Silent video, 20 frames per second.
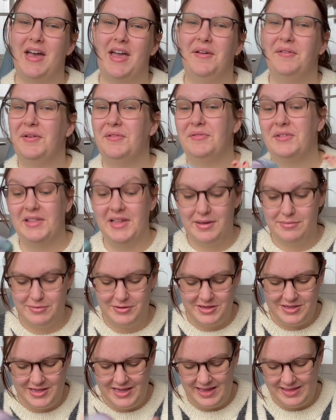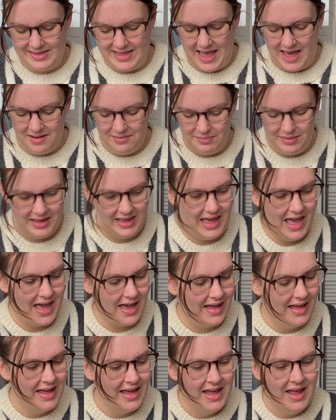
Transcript: I would really appreciate that. But yeah,